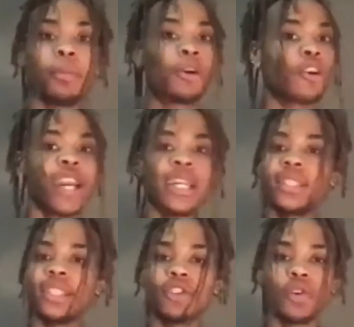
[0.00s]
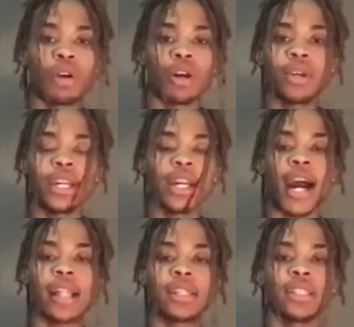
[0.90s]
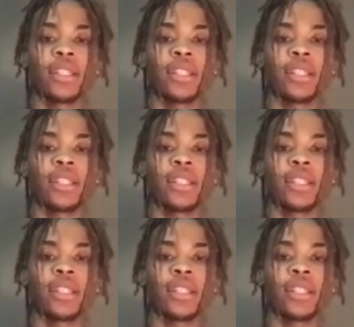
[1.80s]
crazy duo in college.